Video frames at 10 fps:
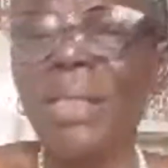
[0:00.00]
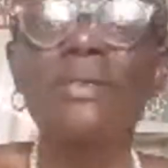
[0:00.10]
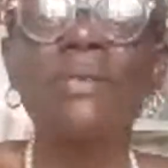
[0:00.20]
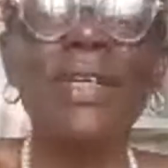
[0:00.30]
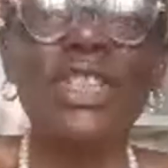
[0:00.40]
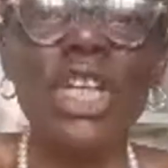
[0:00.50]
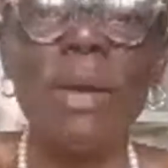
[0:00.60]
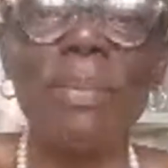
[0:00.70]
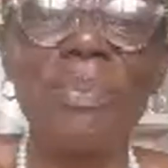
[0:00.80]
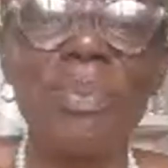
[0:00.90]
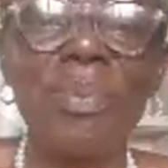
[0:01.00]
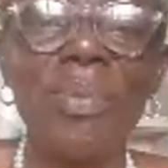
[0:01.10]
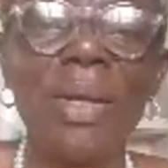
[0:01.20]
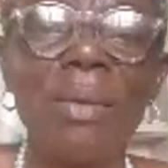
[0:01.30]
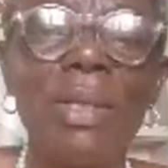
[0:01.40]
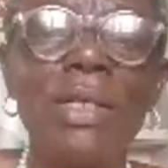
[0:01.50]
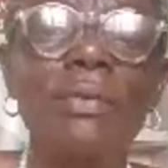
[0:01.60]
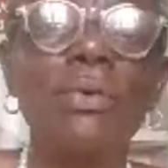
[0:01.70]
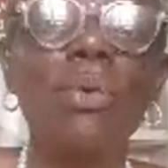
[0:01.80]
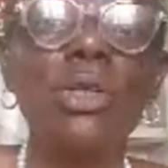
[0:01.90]
is very sharp. But if
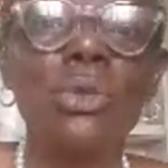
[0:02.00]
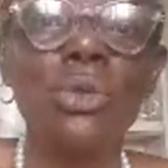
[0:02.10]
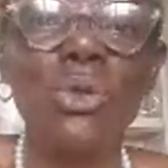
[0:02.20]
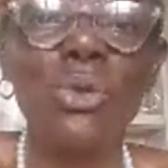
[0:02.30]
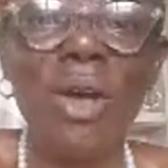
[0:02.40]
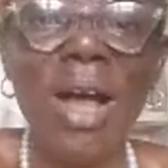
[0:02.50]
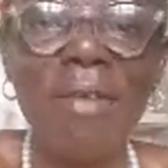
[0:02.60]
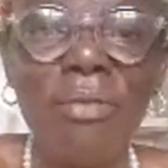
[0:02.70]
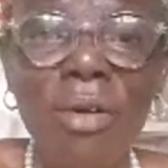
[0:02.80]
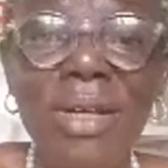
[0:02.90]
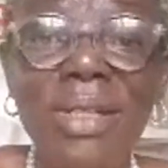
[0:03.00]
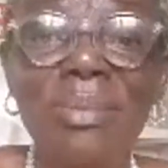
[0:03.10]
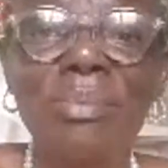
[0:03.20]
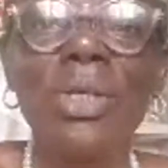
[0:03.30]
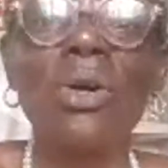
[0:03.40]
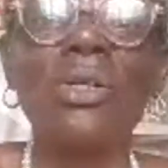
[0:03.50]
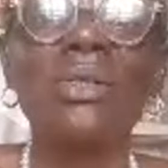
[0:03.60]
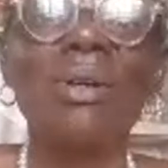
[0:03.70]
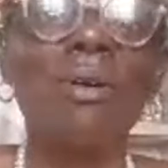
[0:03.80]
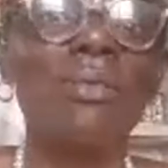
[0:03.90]
you want to avoid
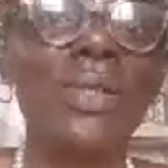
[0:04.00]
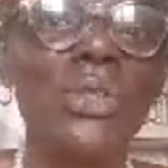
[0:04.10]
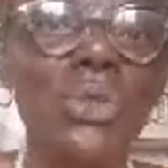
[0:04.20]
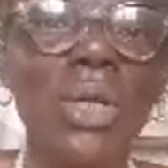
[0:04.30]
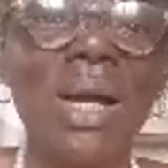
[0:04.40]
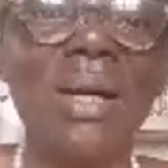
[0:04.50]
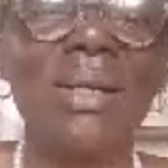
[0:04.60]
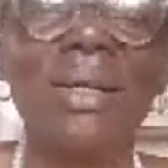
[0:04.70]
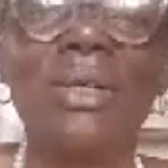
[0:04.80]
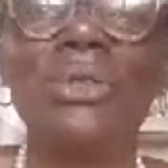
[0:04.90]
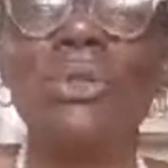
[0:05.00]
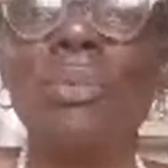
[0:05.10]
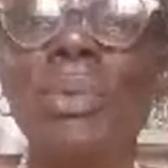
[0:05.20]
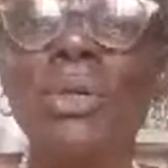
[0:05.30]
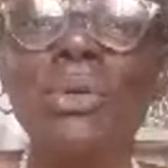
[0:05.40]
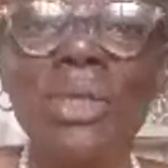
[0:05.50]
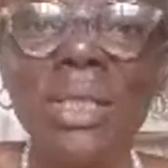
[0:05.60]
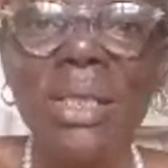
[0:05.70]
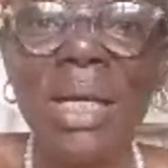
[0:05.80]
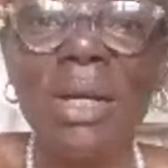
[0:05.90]
because of the sugar, you'll be
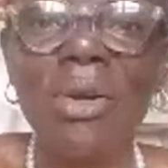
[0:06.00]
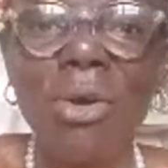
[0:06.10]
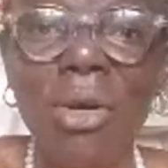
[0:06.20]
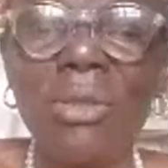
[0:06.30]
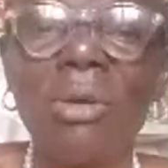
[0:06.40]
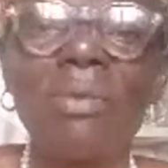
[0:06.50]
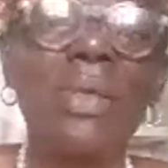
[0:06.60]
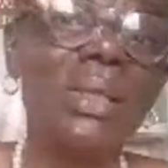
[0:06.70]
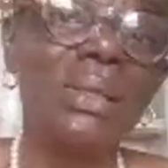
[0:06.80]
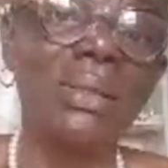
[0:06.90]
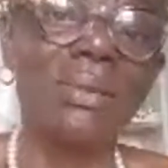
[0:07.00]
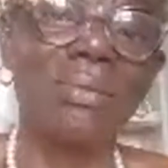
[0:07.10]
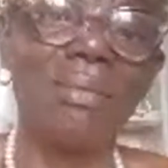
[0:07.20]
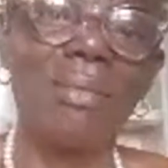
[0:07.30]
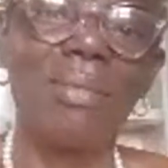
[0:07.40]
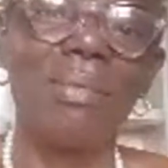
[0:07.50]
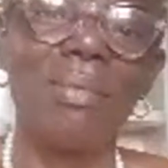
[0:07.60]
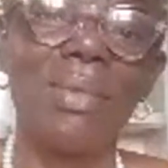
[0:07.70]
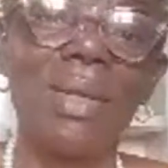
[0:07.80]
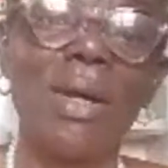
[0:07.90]
losing a lot of things,
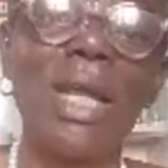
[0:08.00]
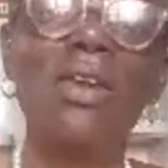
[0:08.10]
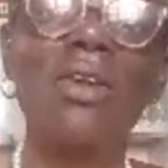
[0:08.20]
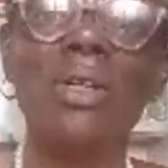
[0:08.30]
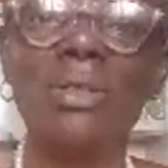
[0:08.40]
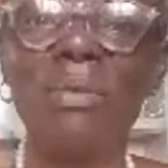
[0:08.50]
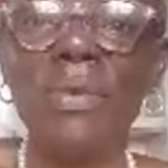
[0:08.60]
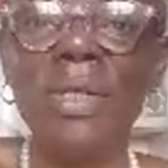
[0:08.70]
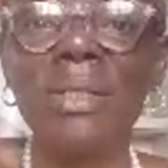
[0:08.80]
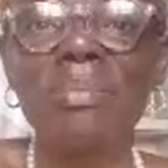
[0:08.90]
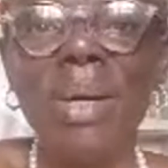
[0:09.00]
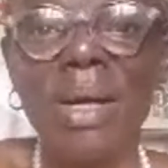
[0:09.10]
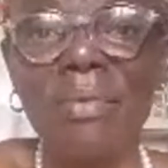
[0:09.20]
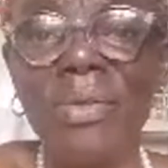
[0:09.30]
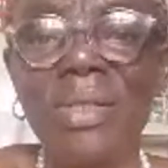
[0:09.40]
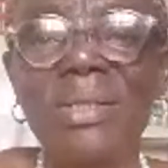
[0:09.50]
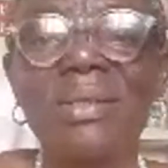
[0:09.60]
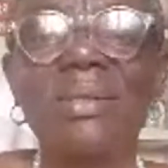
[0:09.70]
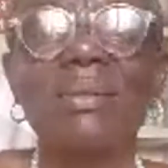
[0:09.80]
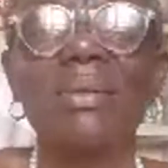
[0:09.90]
a lot of its
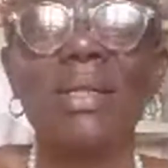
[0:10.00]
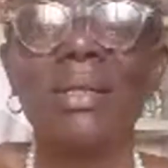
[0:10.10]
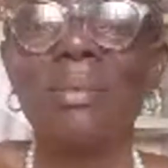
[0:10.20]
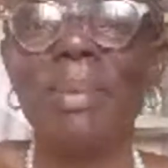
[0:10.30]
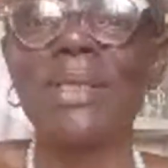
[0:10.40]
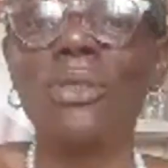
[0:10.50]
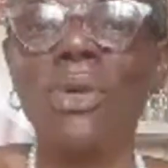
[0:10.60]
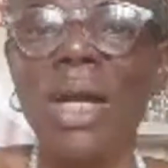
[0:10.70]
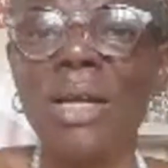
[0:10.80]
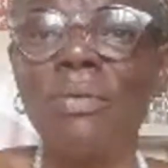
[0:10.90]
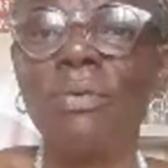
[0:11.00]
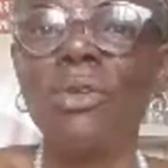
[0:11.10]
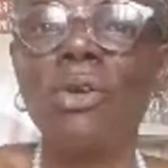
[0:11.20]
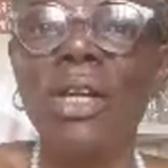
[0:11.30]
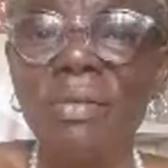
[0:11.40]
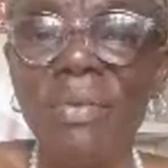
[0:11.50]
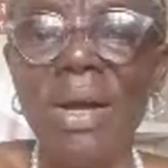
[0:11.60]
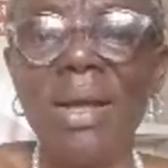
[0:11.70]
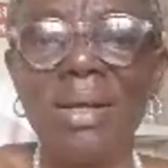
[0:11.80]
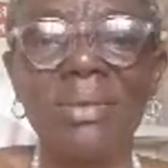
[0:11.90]
benefits, particularly for your
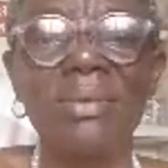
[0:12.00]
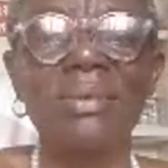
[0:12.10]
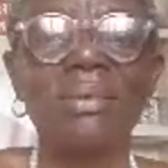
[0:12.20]
liver health.